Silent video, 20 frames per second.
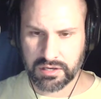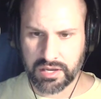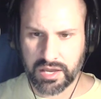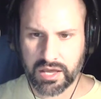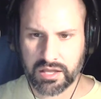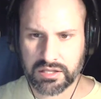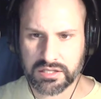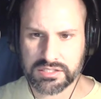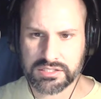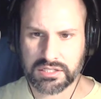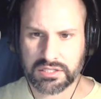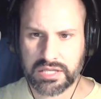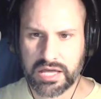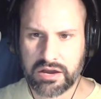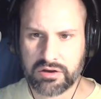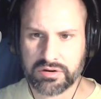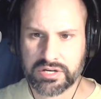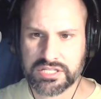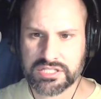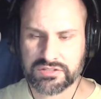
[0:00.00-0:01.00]
Alex
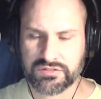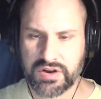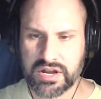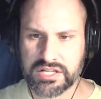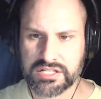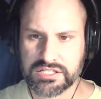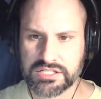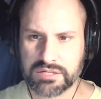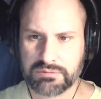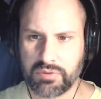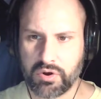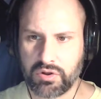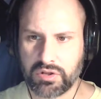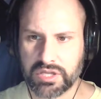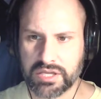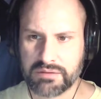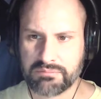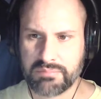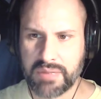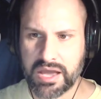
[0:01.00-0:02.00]
allowed his friends to pull
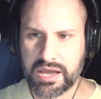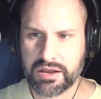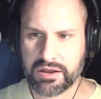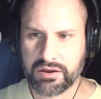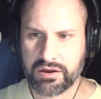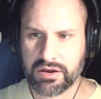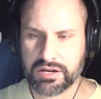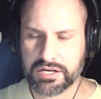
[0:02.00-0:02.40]
him back